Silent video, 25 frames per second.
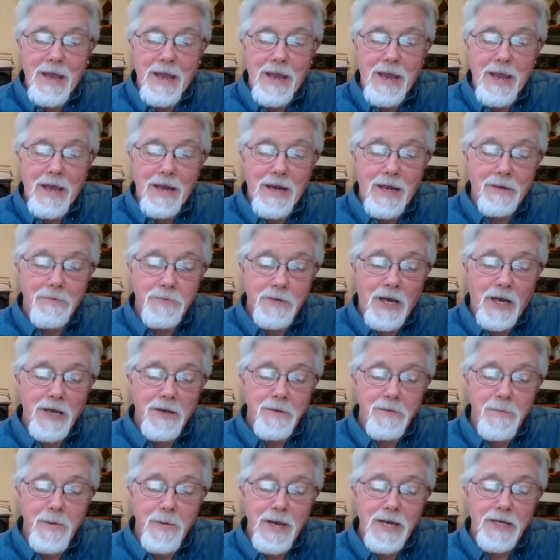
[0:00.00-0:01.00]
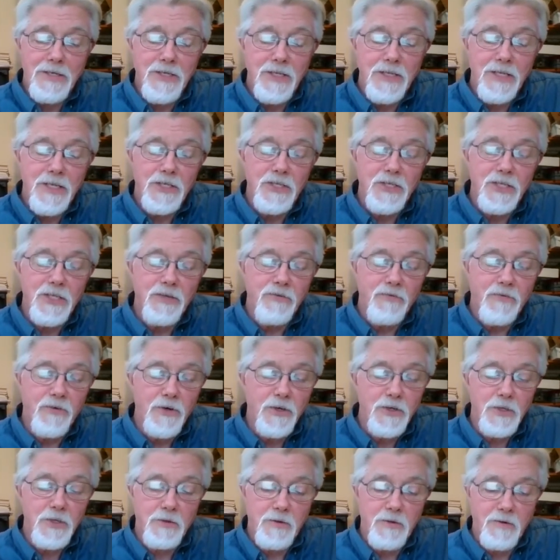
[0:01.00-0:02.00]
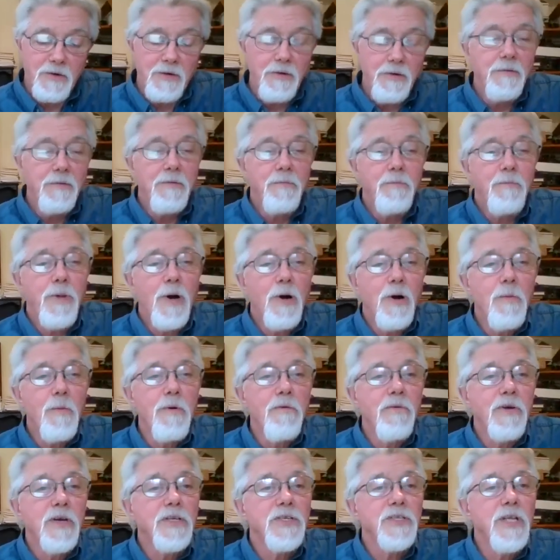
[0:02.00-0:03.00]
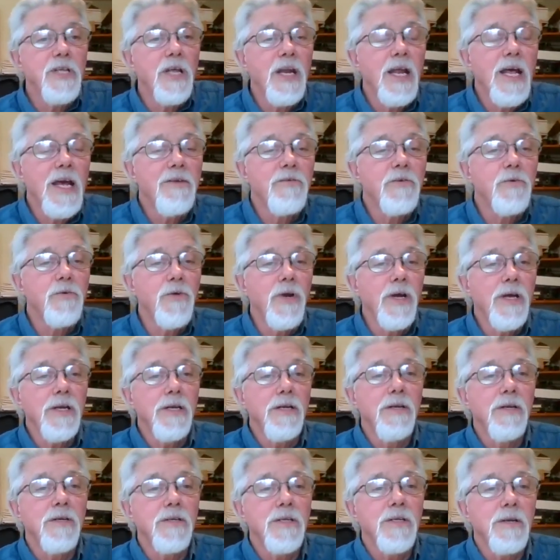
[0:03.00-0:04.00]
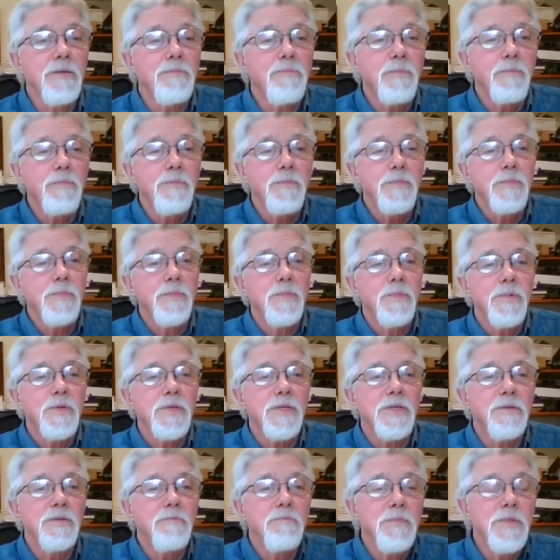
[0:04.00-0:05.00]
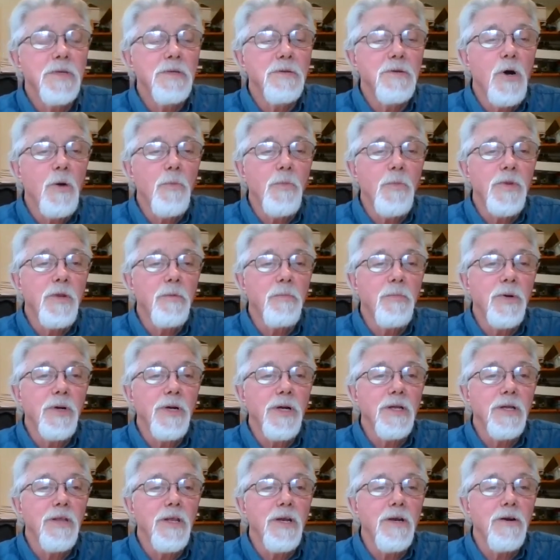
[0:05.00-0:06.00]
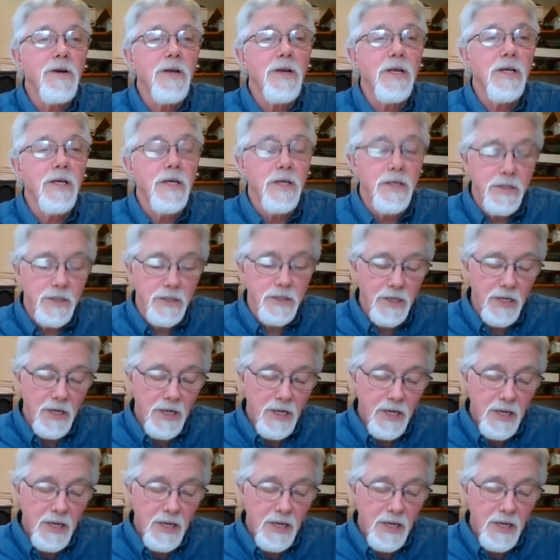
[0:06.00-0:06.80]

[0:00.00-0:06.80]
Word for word: and I, I imagine this is the first poem of his that I ever read because I you know, opened the book and there it is.